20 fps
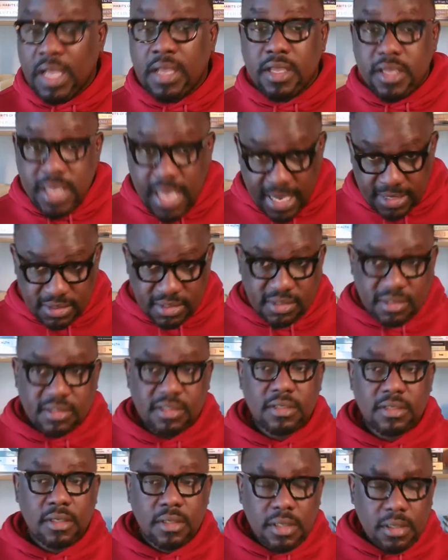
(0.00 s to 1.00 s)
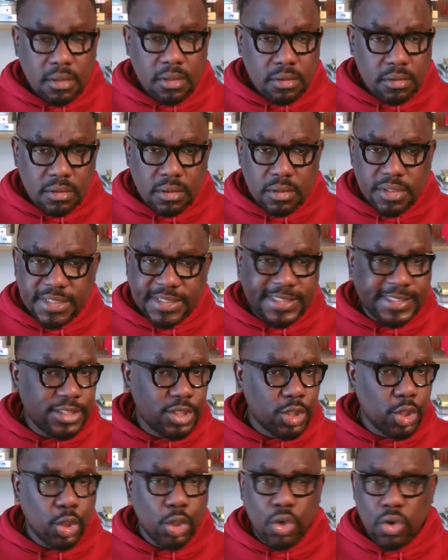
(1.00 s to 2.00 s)
Yes.
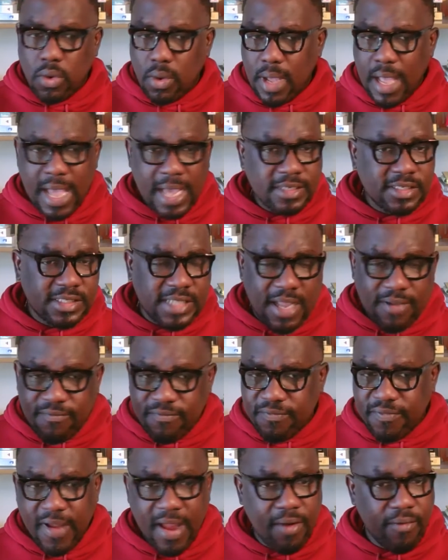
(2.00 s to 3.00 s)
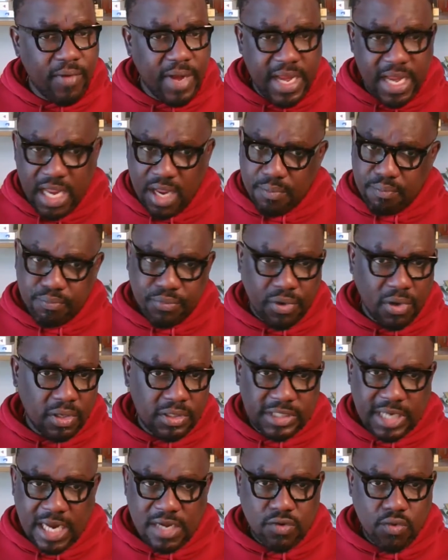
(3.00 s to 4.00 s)
COO asked a very
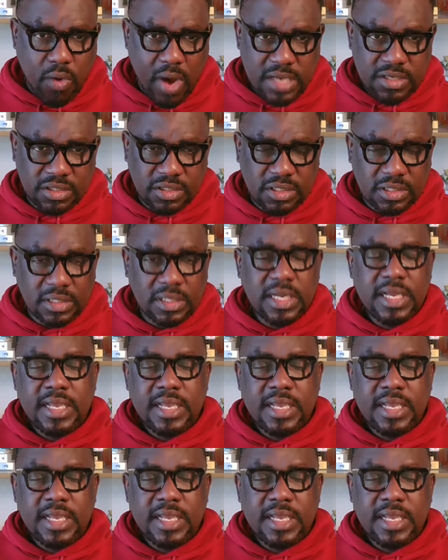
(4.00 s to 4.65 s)
important question.